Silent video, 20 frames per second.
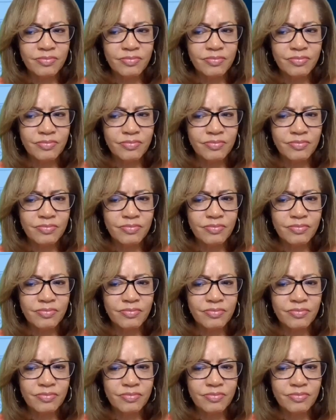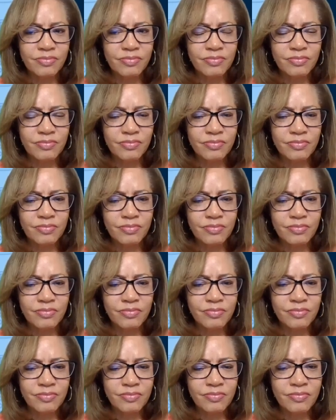
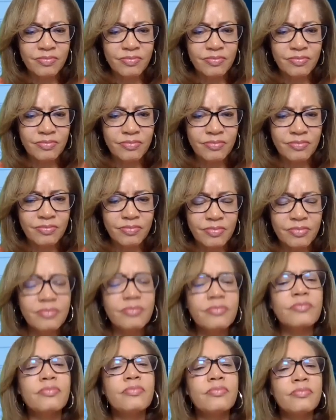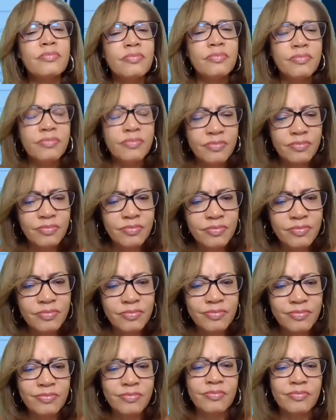
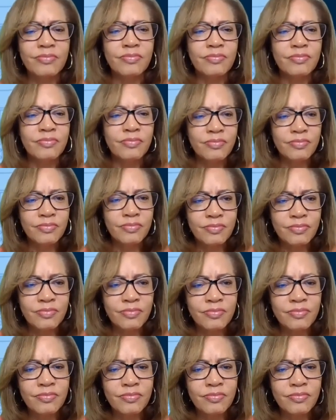[no speech]